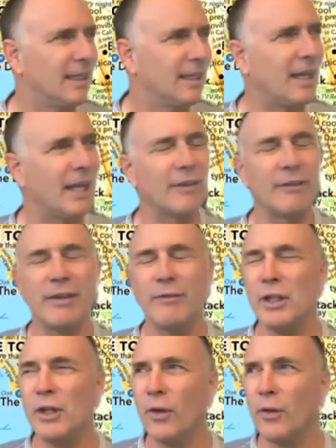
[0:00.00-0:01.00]
I don't
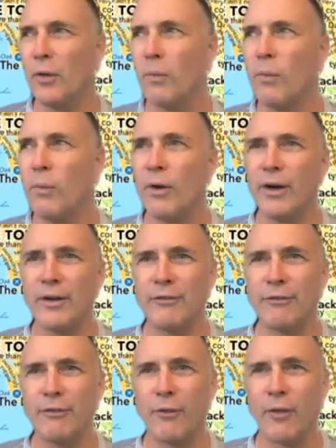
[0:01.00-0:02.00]
even know the word
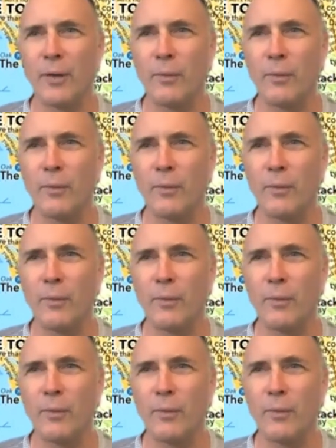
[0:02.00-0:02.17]
for it.